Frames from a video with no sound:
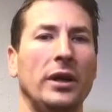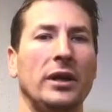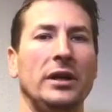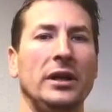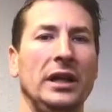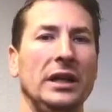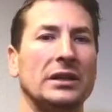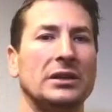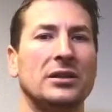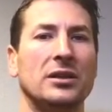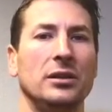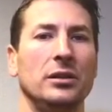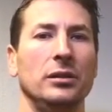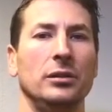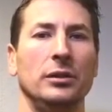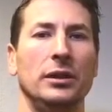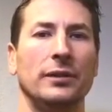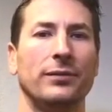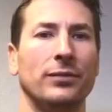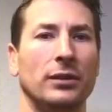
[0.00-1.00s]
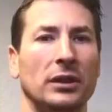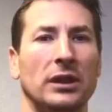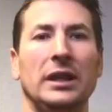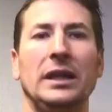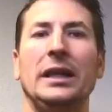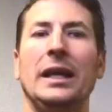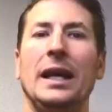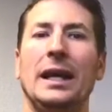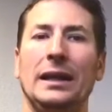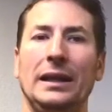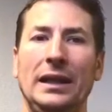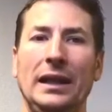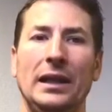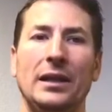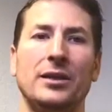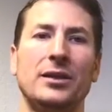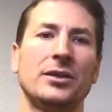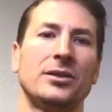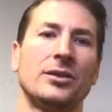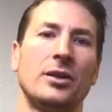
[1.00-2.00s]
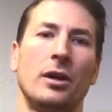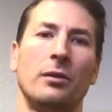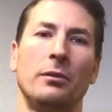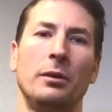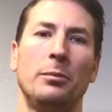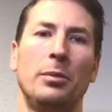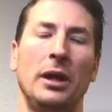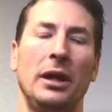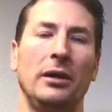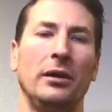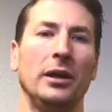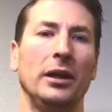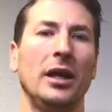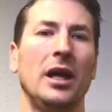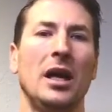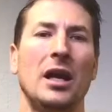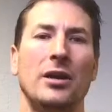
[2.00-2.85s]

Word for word: it needs to do differently and get it to start repairing.